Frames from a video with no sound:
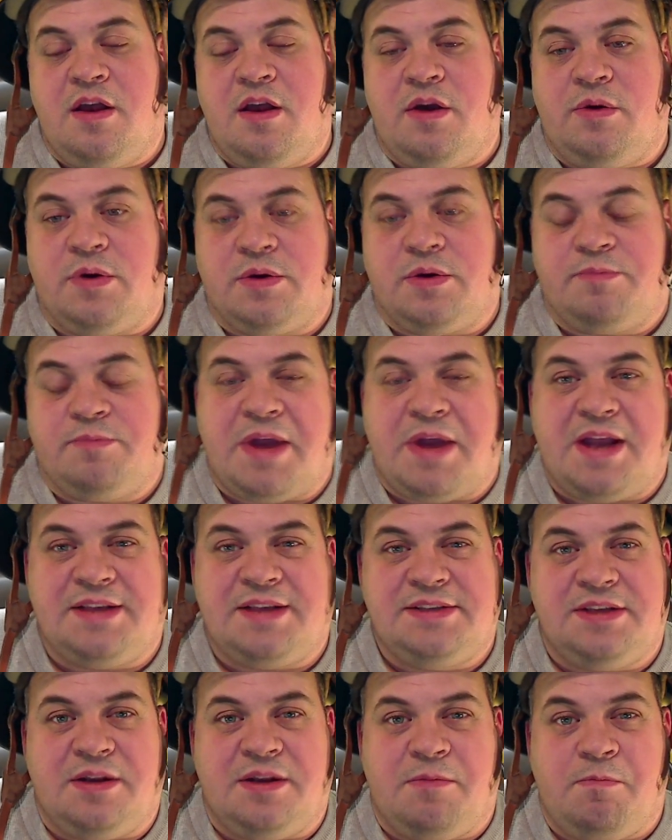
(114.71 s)
We're
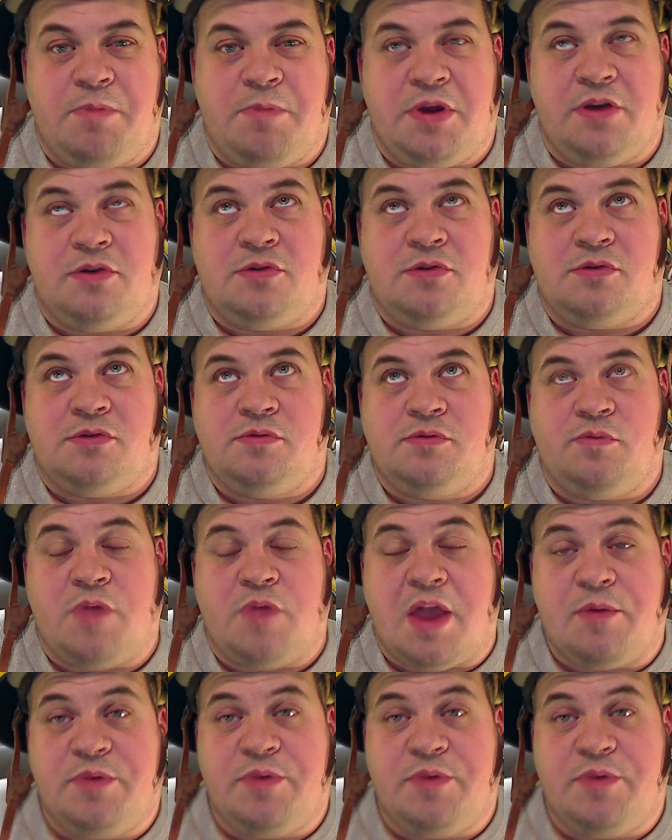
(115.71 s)
passing a bill. Now,